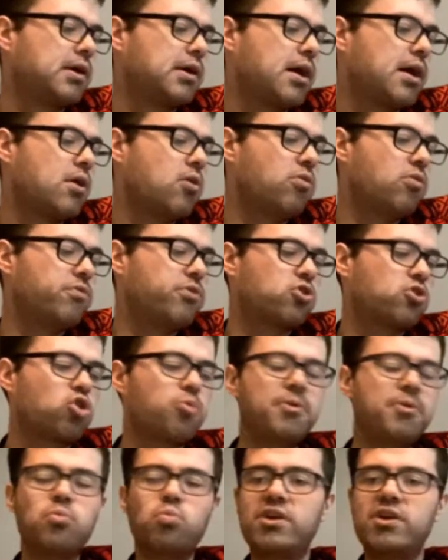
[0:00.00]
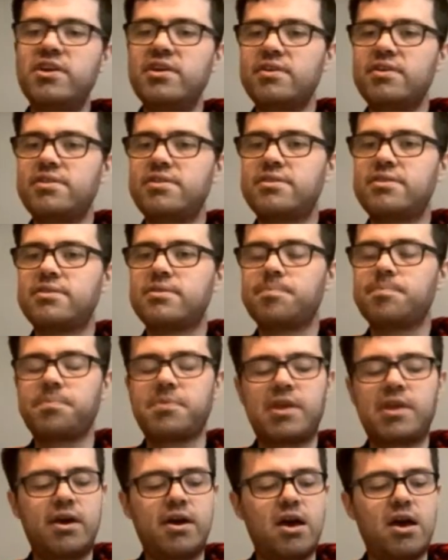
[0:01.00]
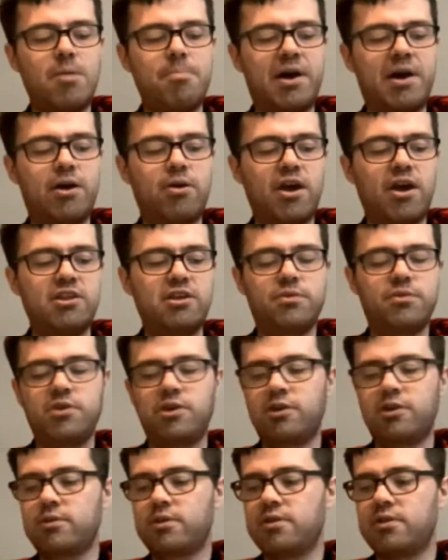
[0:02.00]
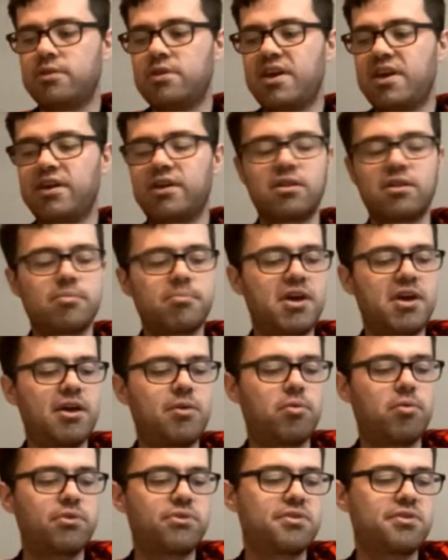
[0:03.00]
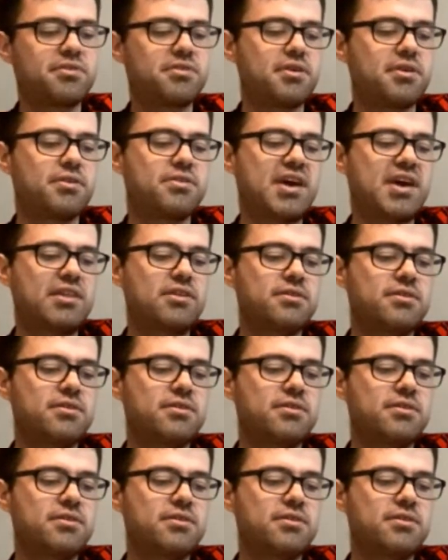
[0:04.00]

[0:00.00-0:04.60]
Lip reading: over the coming weeks about anything that Nagel may want to tell